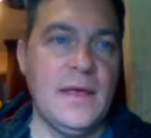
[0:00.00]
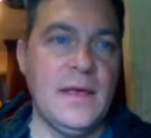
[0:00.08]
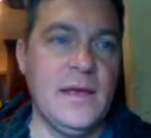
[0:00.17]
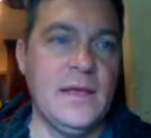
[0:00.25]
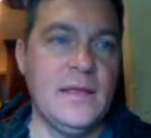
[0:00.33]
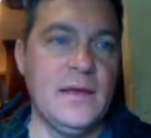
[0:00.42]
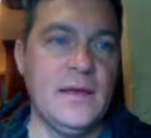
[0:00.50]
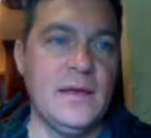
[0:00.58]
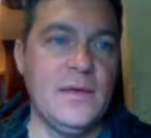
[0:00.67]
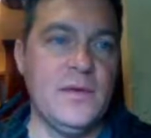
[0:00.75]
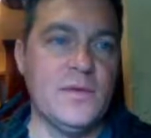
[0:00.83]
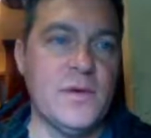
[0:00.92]
And
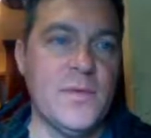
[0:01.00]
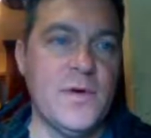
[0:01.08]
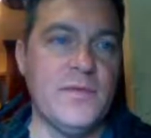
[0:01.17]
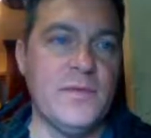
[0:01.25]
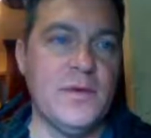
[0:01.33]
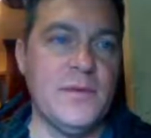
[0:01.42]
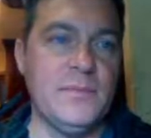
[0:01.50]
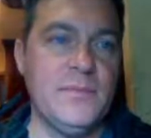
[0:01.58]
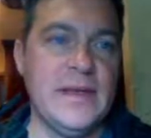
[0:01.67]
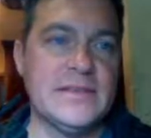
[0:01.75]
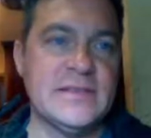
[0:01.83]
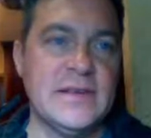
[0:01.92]
then you'll come over and
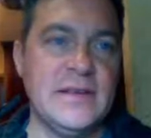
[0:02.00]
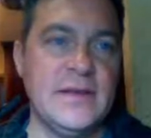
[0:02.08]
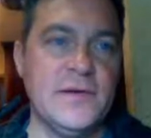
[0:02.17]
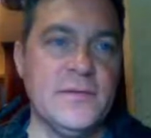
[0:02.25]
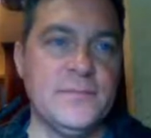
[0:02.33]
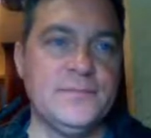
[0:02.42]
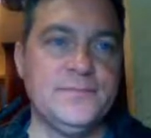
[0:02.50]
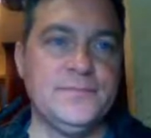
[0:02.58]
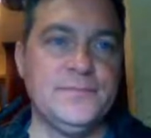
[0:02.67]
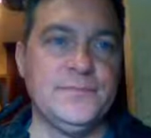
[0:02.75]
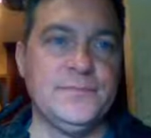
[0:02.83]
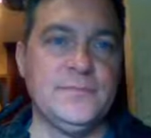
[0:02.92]
paste it here.
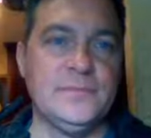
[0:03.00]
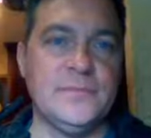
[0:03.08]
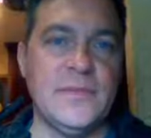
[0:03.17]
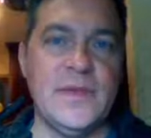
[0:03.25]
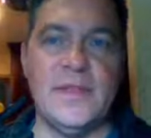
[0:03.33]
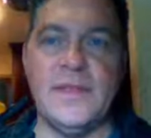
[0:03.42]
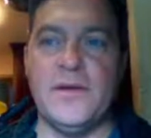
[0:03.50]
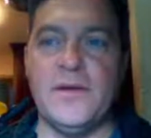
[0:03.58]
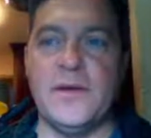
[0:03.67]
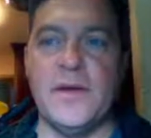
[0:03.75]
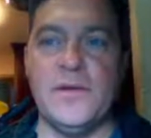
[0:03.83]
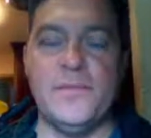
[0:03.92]
And there
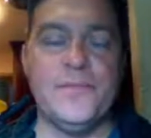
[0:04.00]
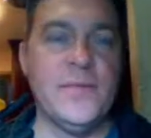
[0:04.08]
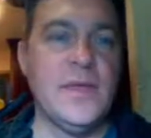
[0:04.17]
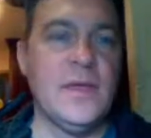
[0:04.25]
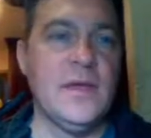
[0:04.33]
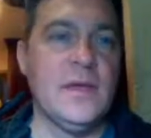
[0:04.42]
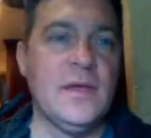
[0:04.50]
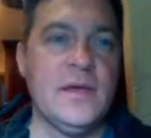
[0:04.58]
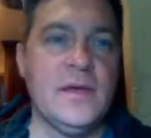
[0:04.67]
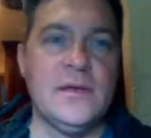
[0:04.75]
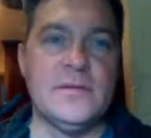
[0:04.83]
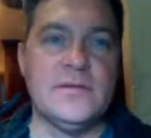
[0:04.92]
you go.
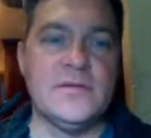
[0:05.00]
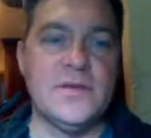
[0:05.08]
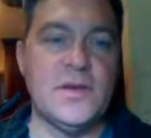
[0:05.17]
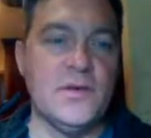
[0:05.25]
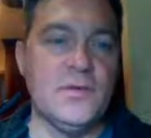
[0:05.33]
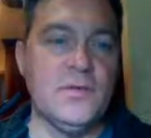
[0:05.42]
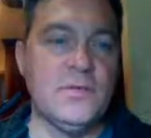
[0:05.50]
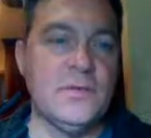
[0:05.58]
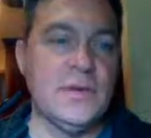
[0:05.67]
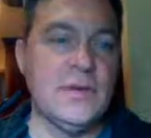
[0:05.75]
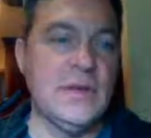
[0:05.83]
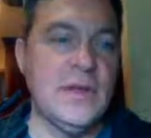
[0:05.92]
So
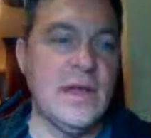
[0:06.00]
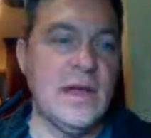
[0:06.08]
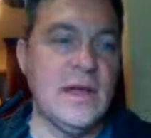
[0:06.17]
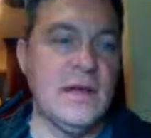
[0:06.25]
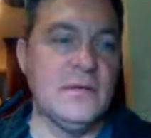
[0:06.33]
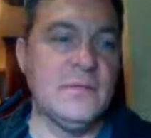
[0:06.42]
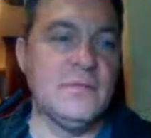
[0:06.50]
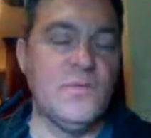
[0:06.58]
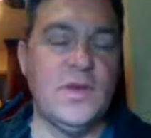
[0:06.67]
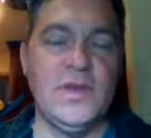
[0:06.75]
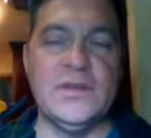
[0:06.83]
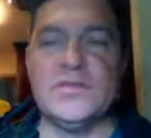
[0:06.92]

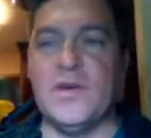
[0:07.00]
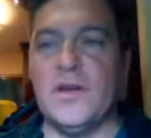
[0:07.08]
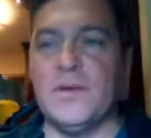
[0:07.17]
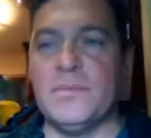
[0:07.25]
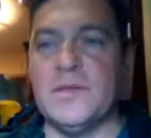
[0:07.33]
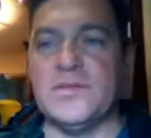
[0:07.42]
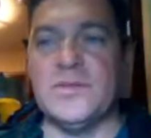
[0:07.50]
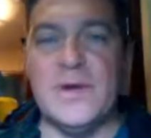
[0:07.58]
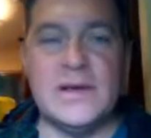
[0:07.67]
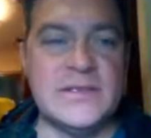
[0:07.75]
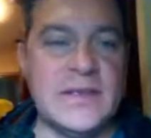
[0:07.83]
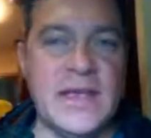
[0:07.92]
when you start up
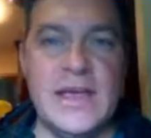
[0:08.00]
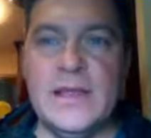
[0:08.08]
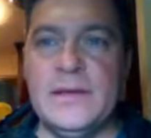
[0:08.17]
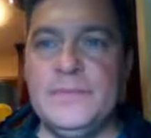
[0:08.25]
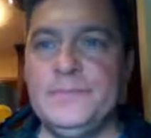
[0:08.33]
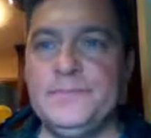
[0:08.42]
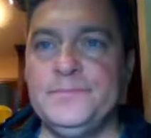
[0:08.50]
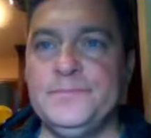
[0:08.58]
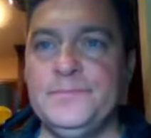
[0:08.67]
Klusterbox again,